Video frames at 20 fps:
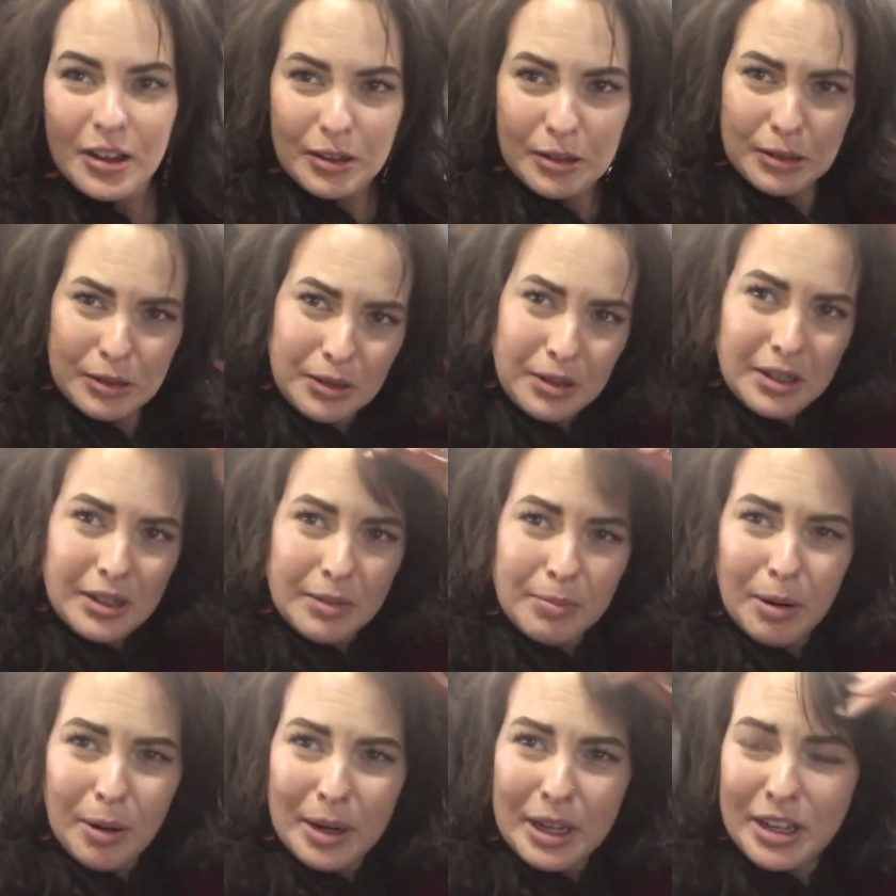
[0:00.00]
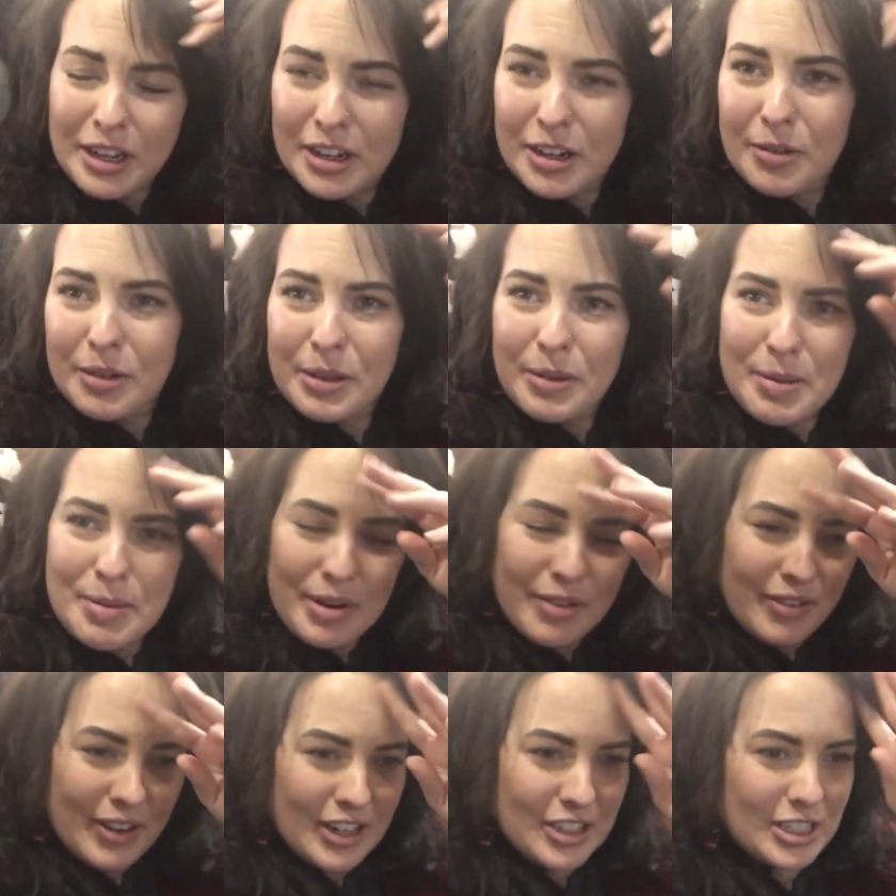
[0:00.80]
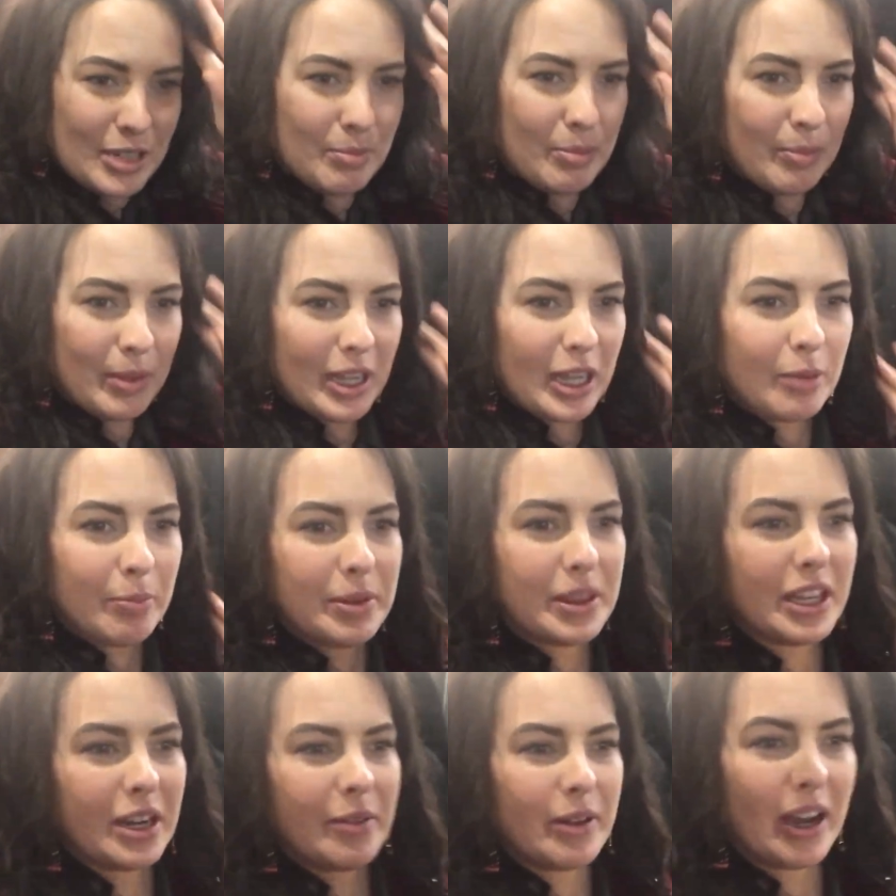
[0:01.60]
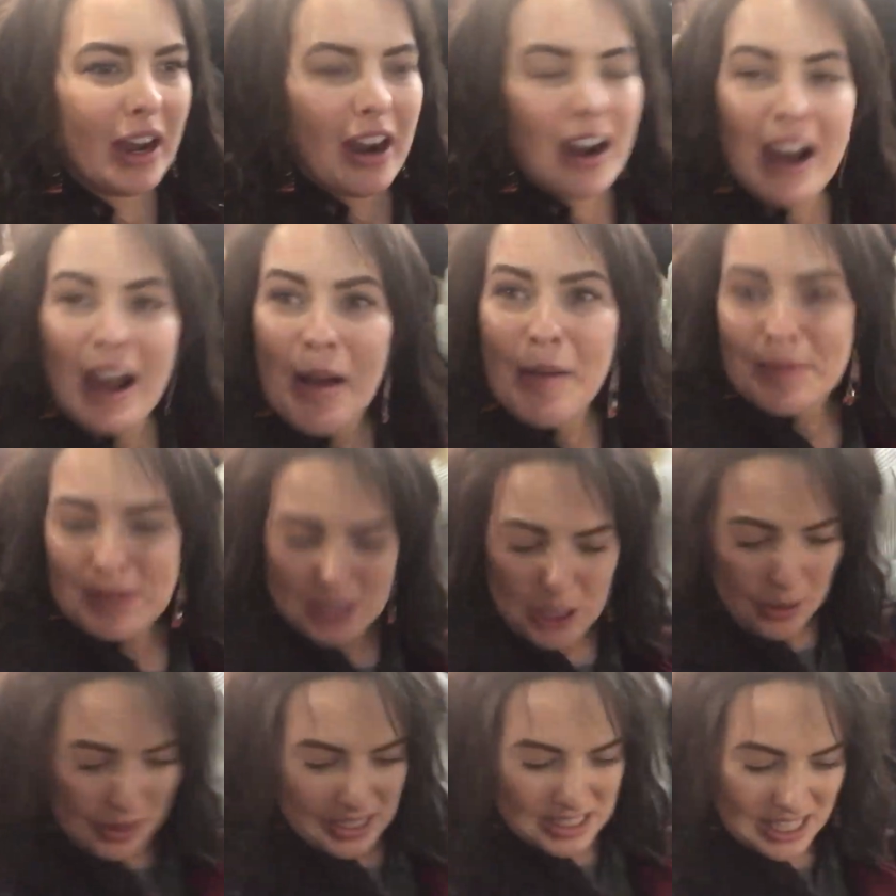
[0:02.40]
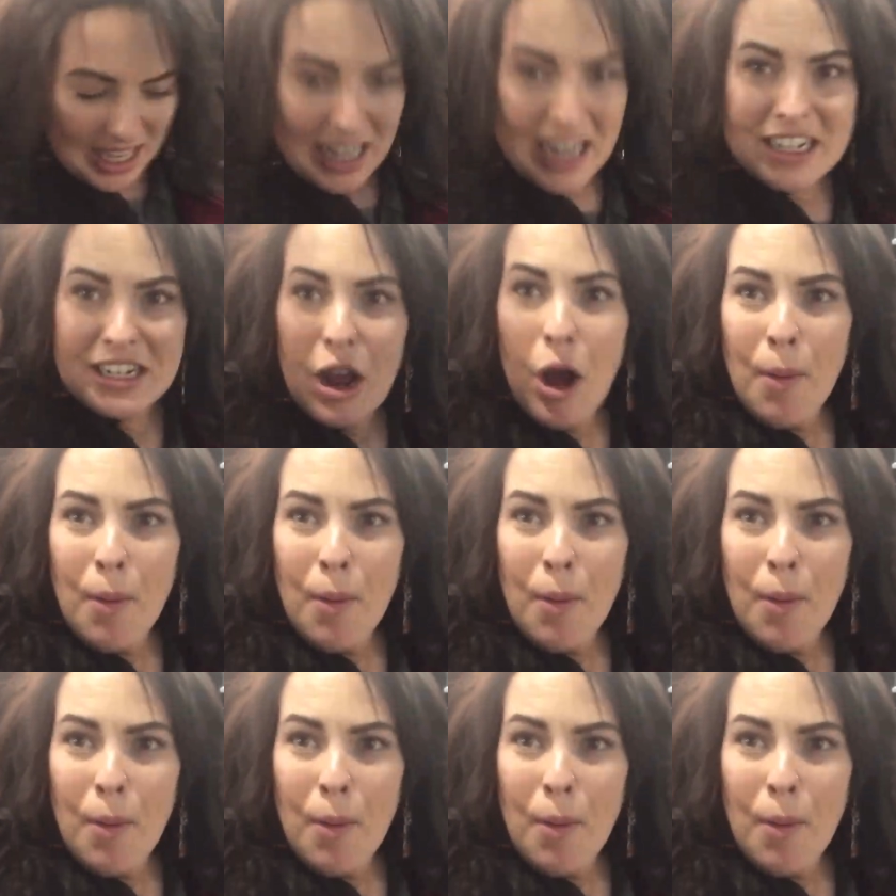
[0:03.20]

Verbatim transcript: Ooh, probably could have done with a wee bit of up and makeup, but there we are. So excited.